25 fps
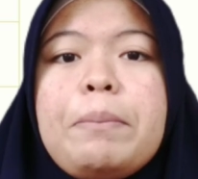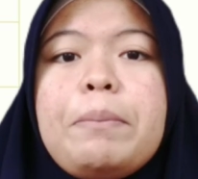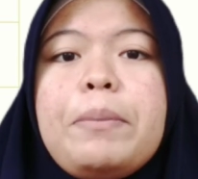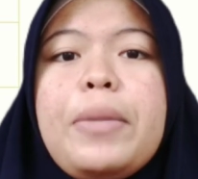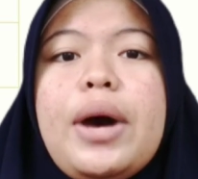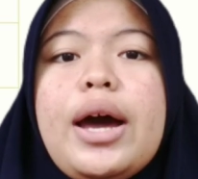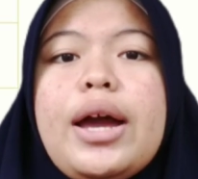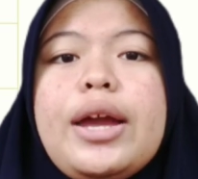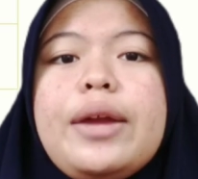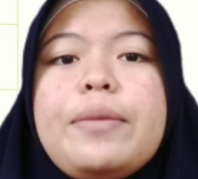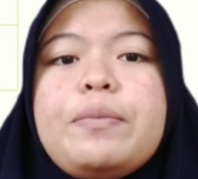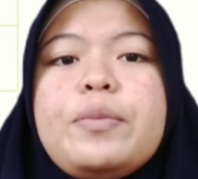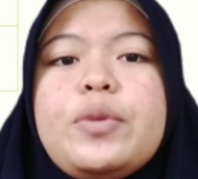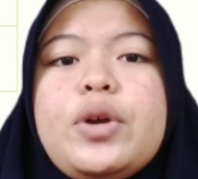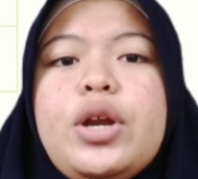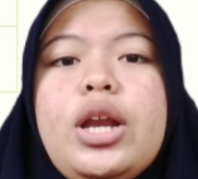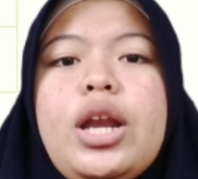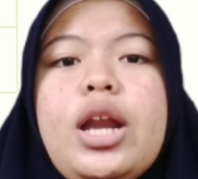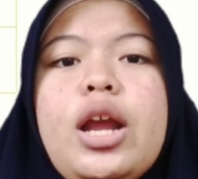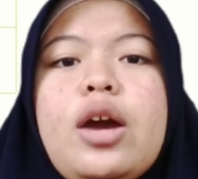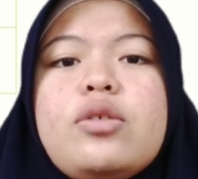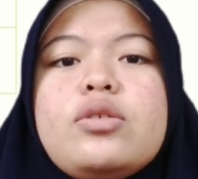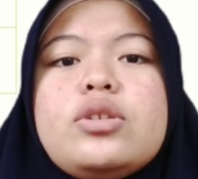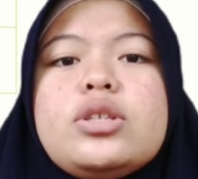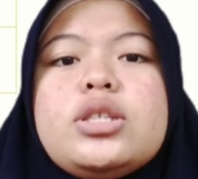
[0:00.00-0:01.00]
by
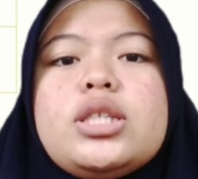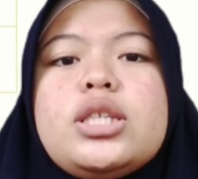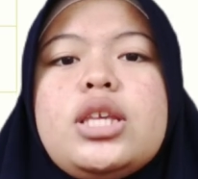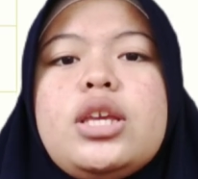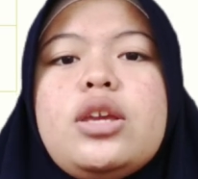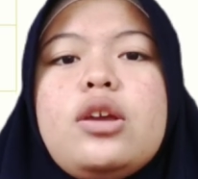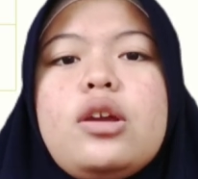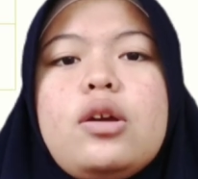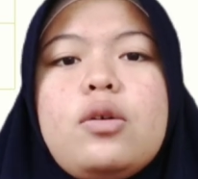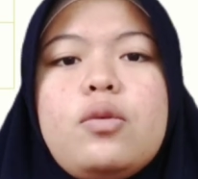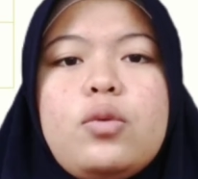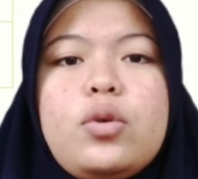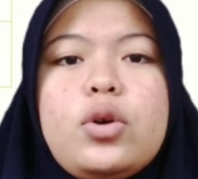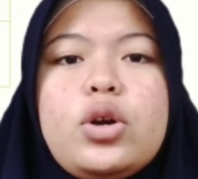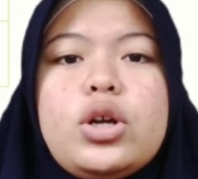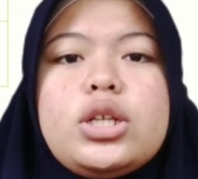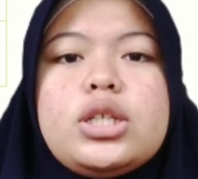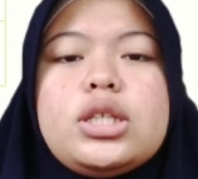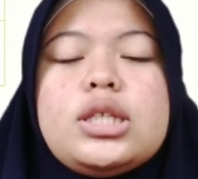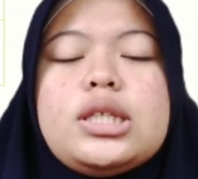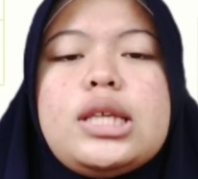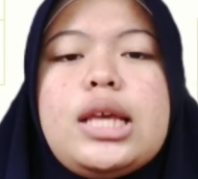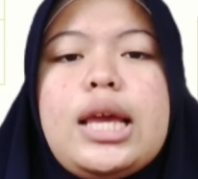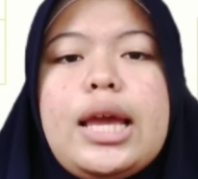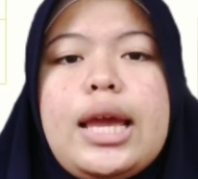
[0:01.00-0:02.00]
pronouncing
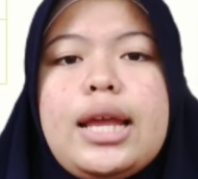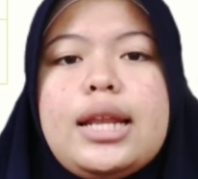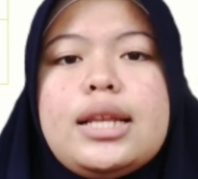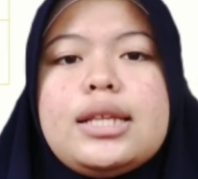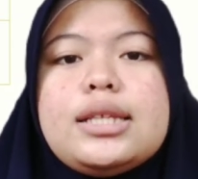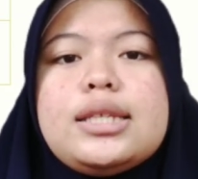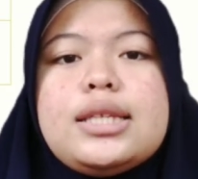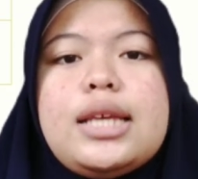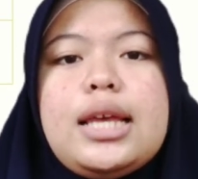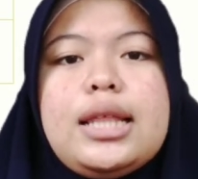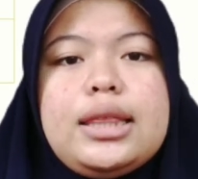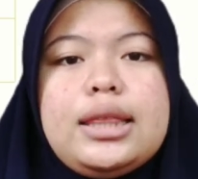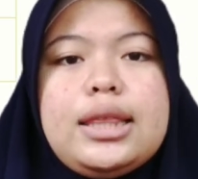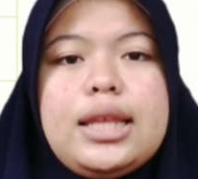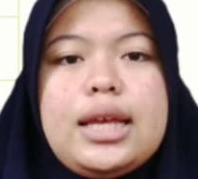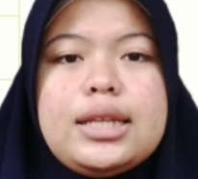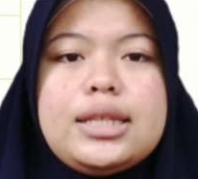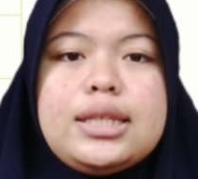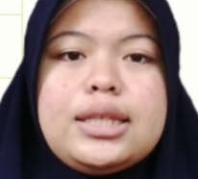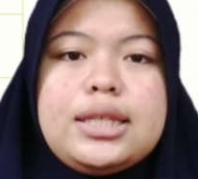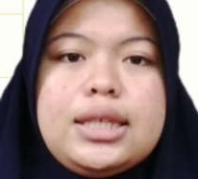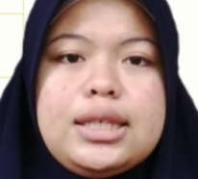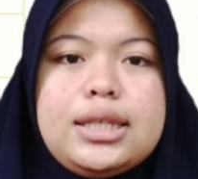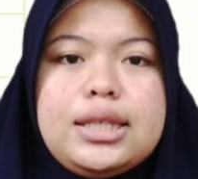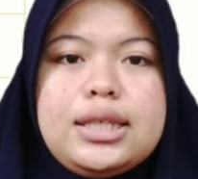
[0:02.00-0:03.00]
words and
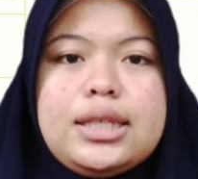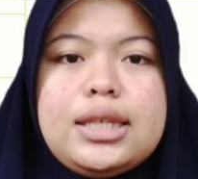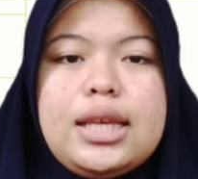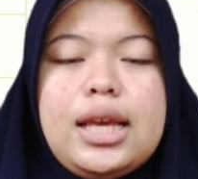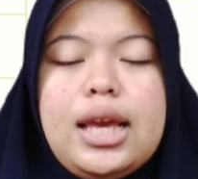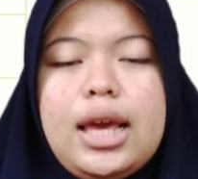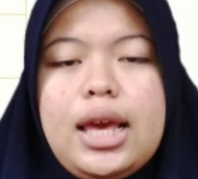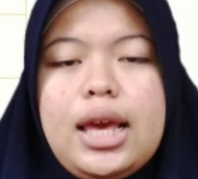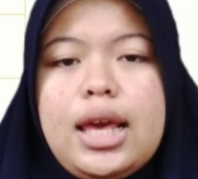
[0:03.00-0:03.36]
sentences.